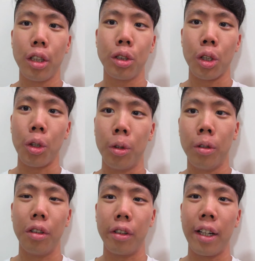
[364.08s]
so
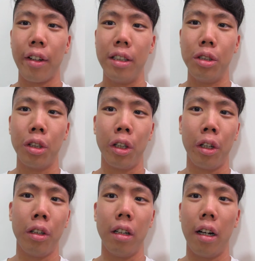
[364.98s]
you'll get to enjoy
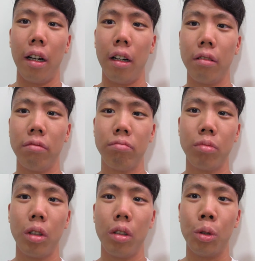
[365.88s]

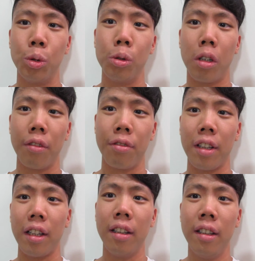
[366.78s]
cool
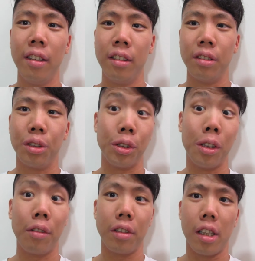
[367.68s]
coffee
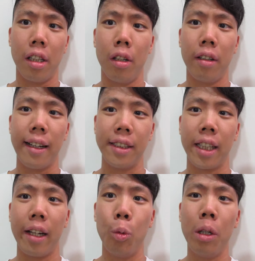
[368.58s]
throughout the
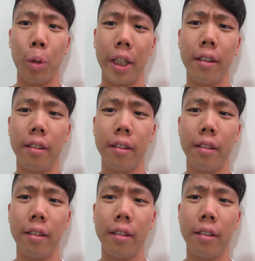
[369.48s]
entire work week.